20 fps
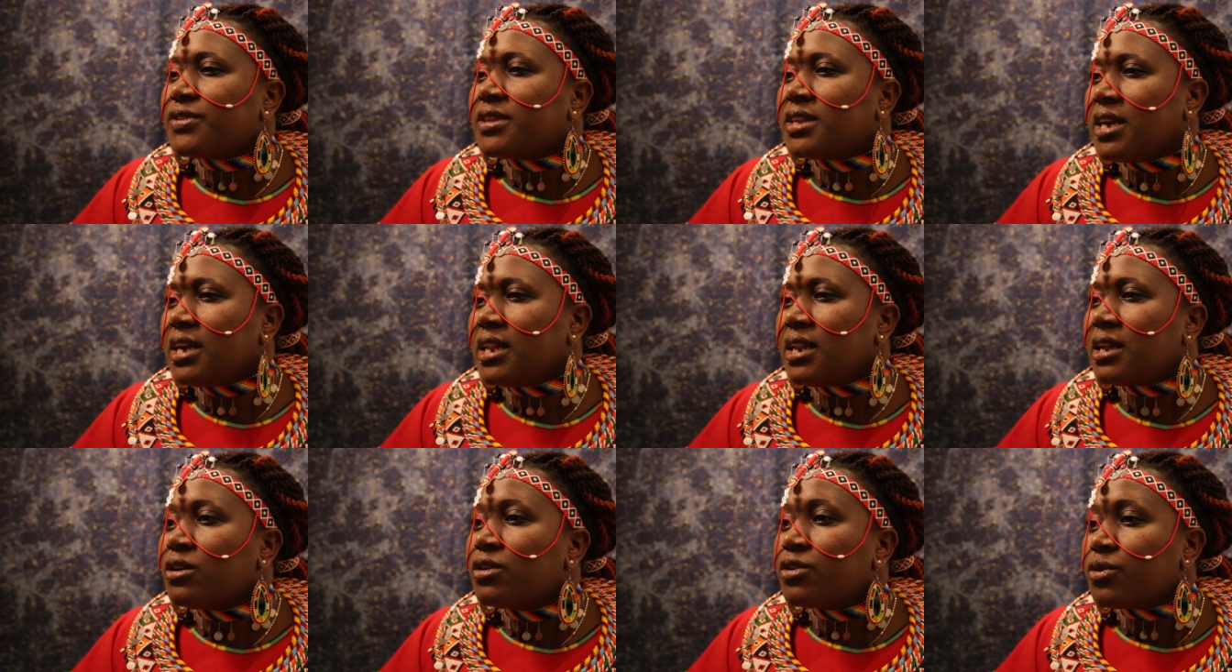
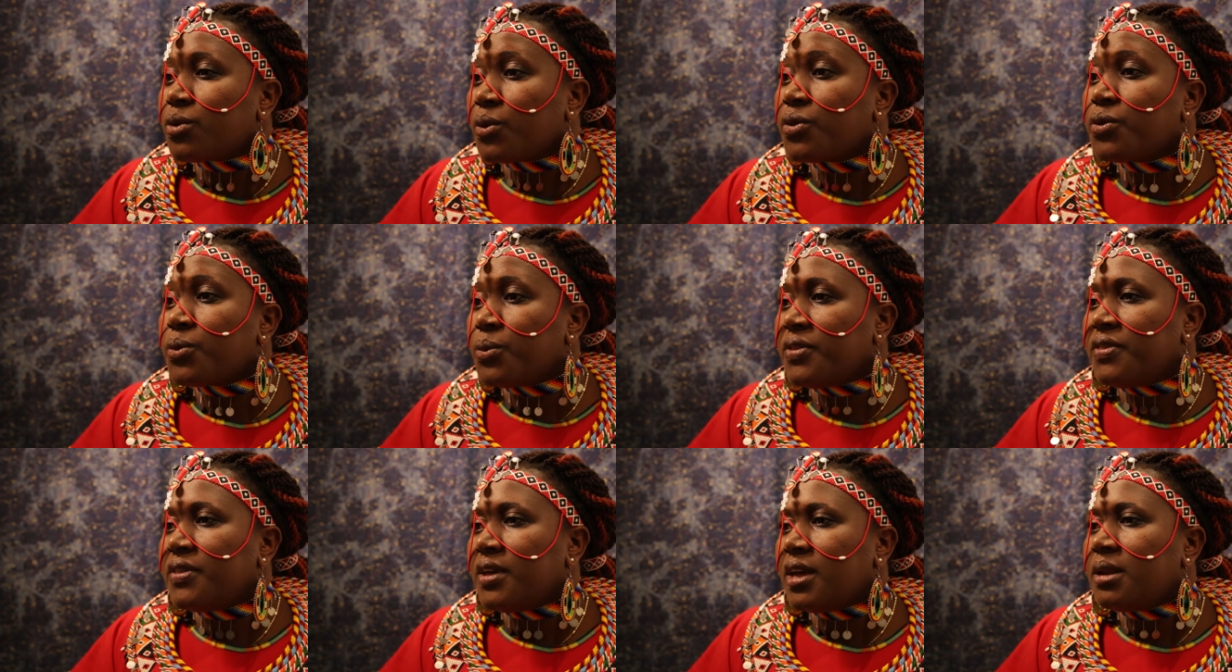seen growth
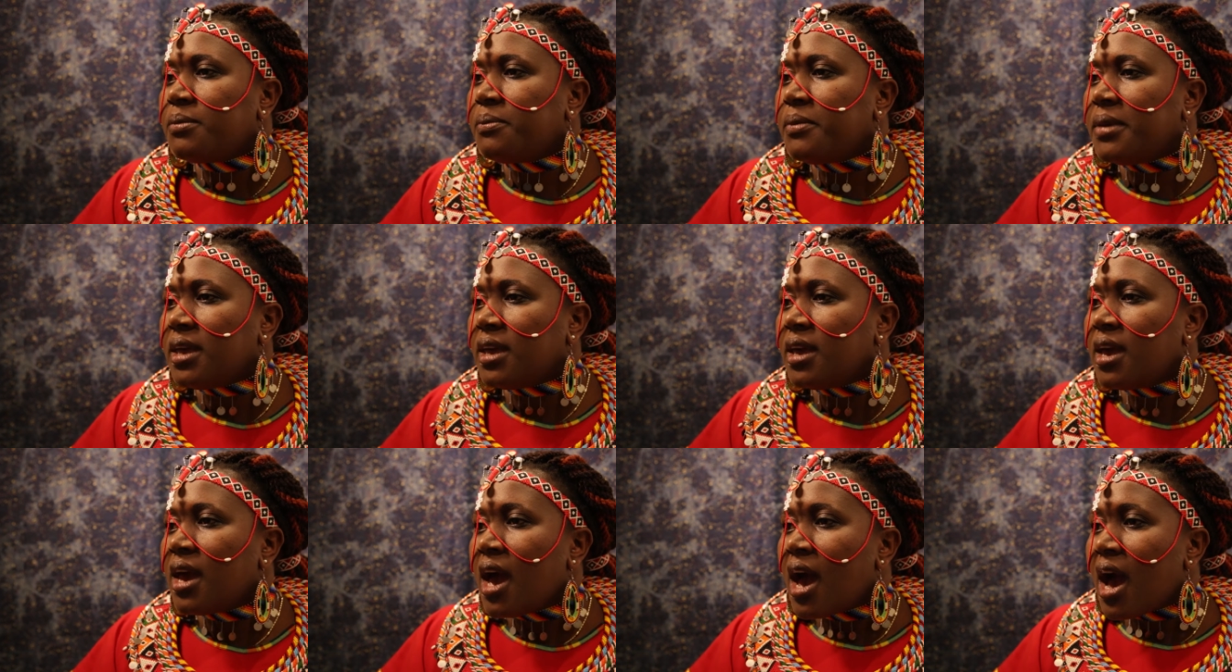within
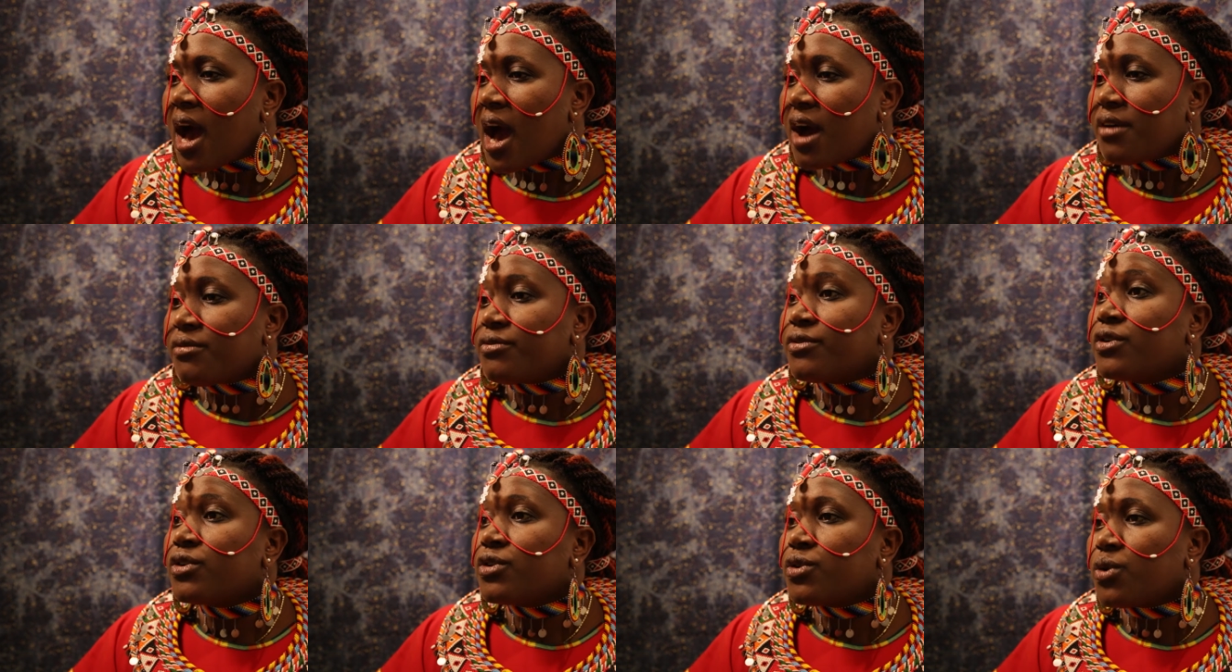me.
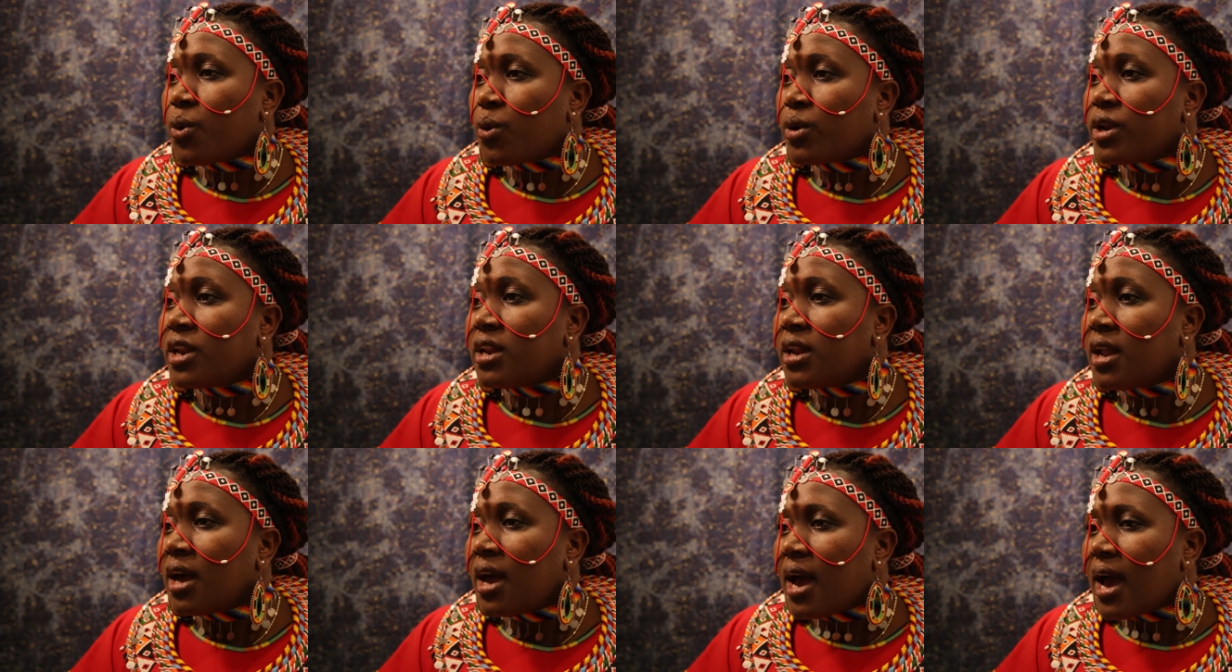I've
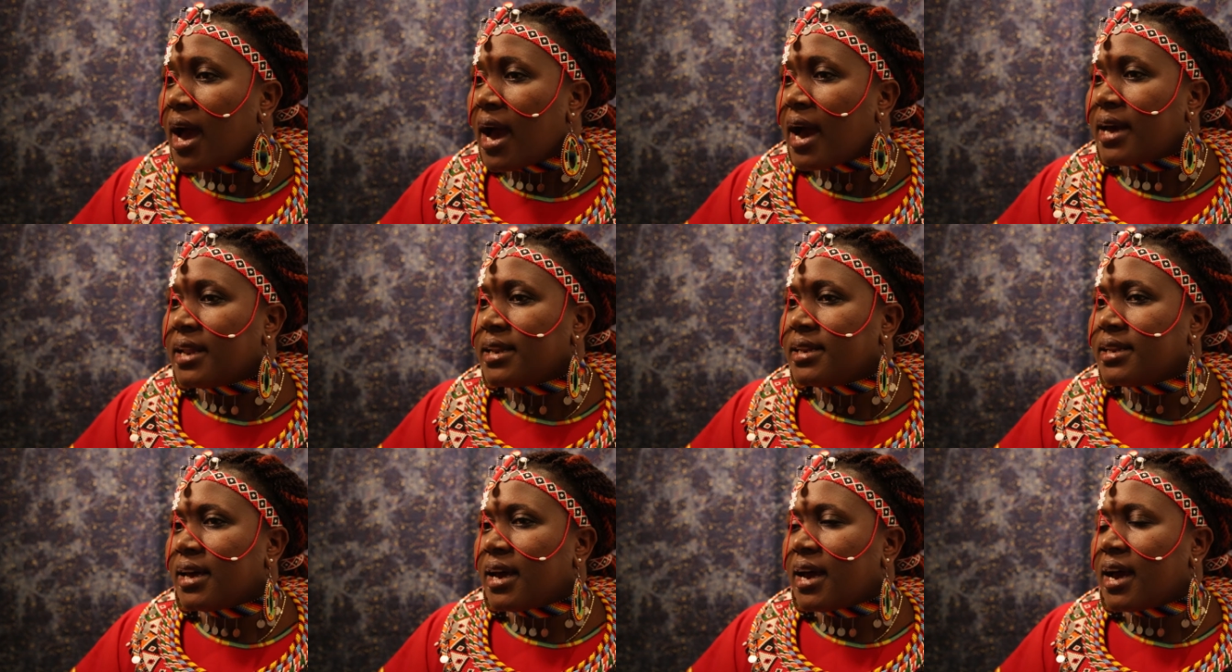grown
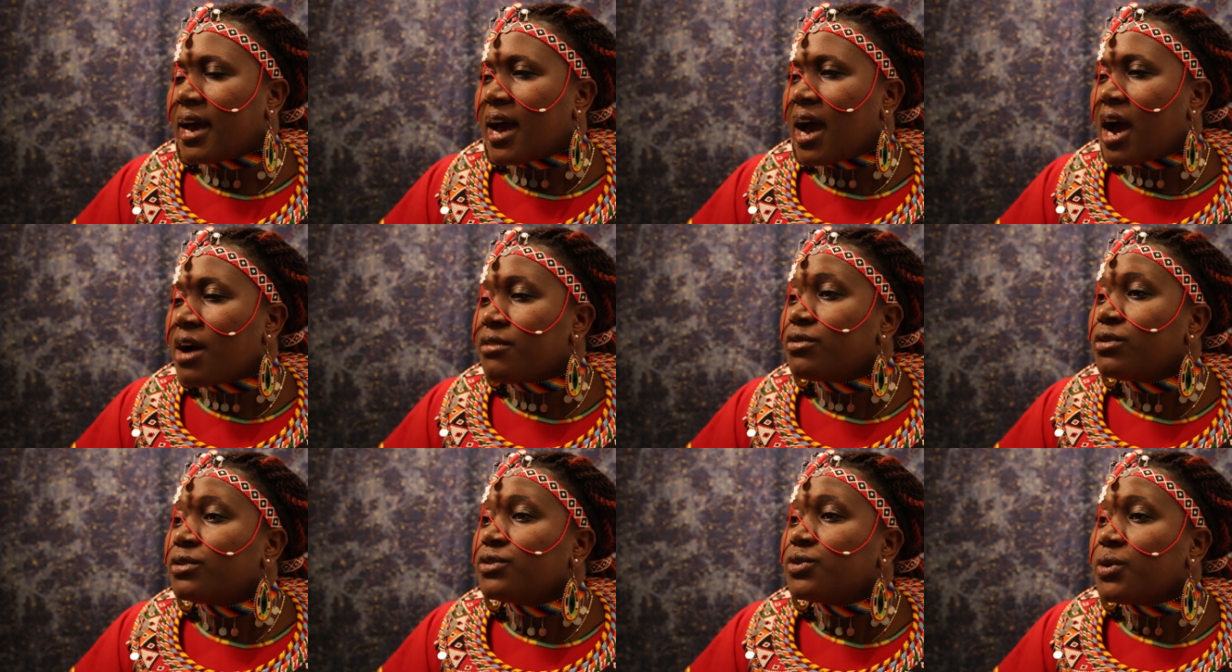and uh,
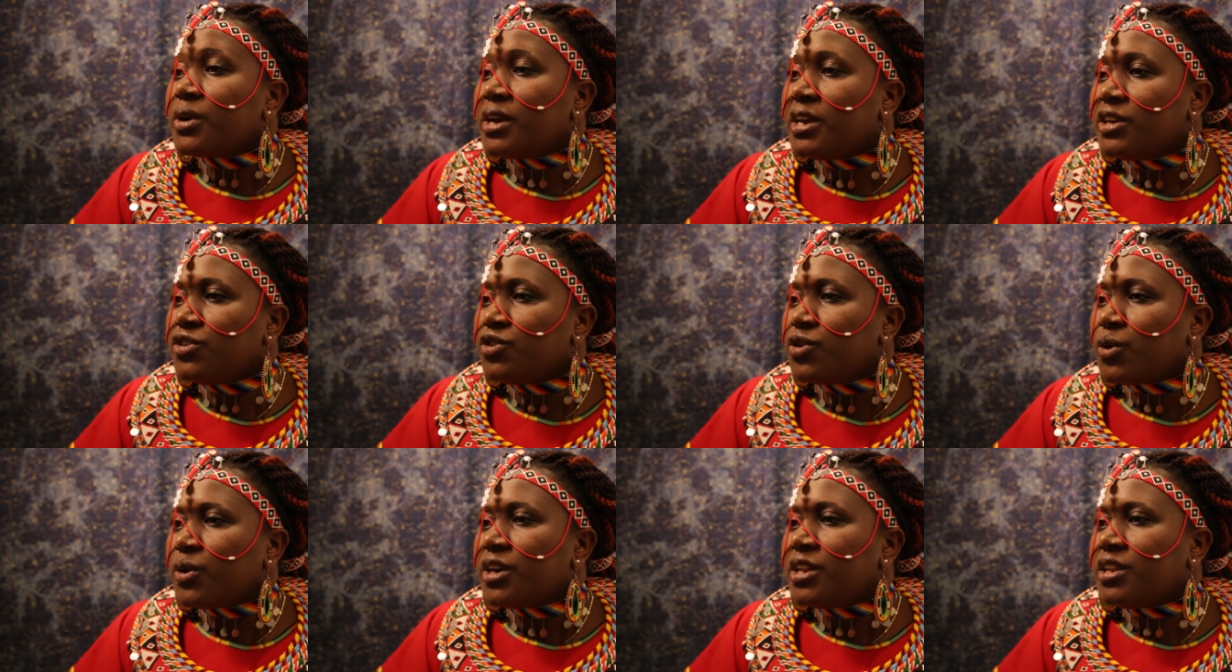I've also
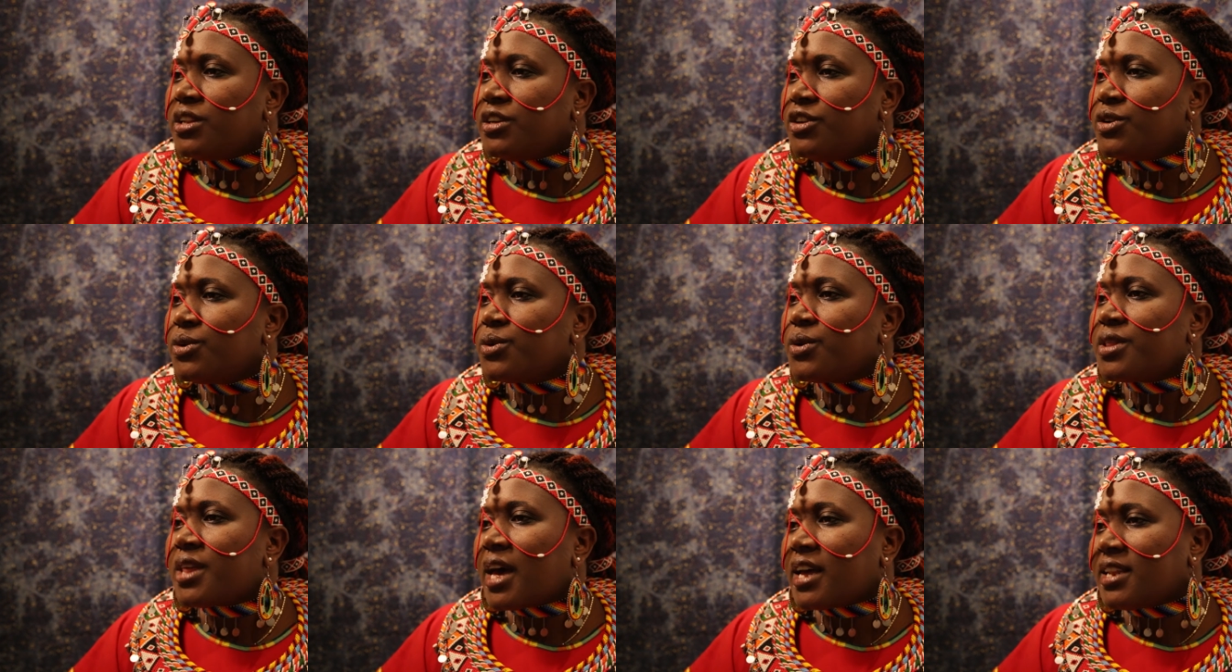enjoyed, you
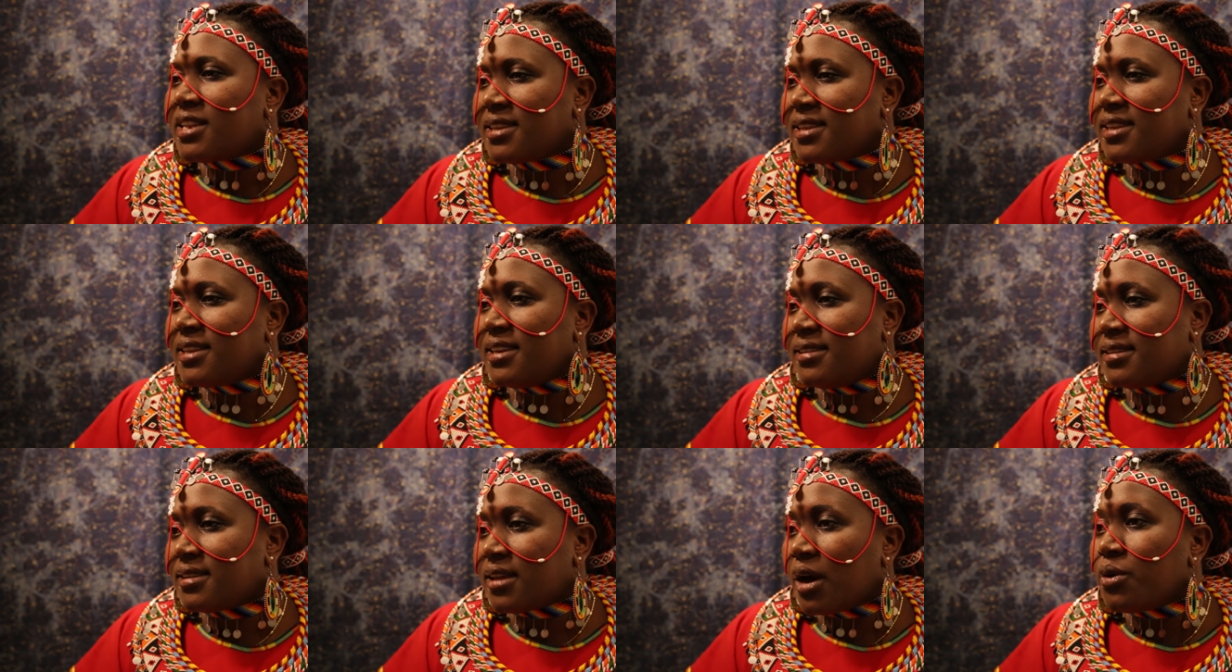know, that
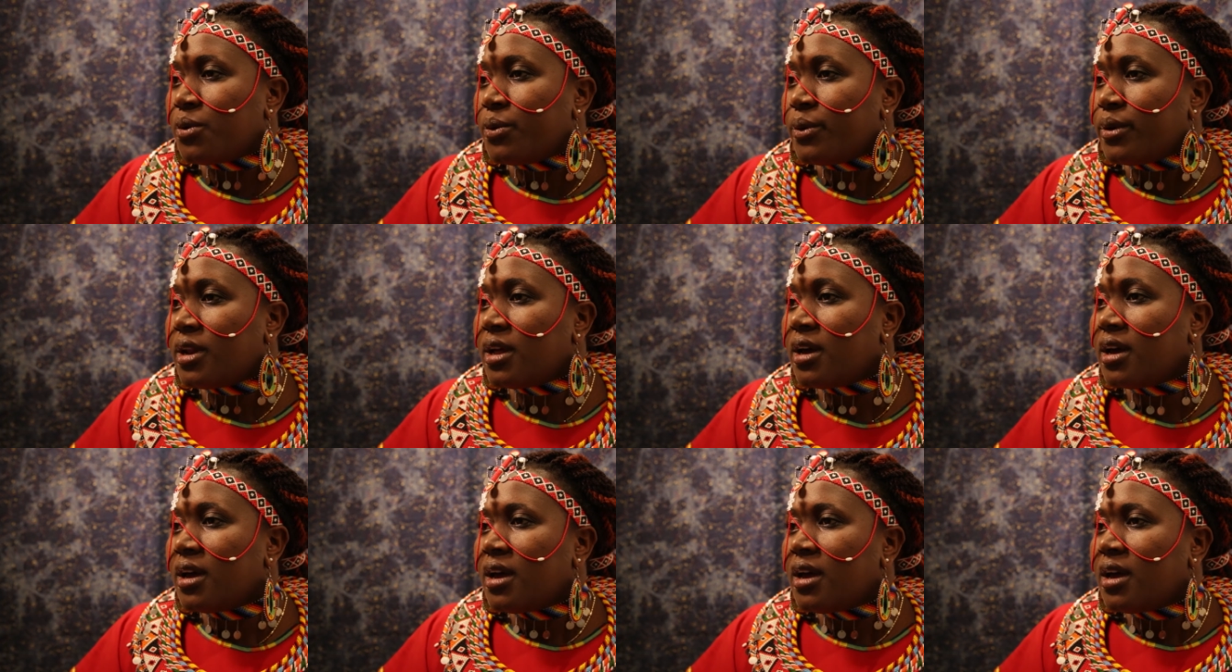sisterhood,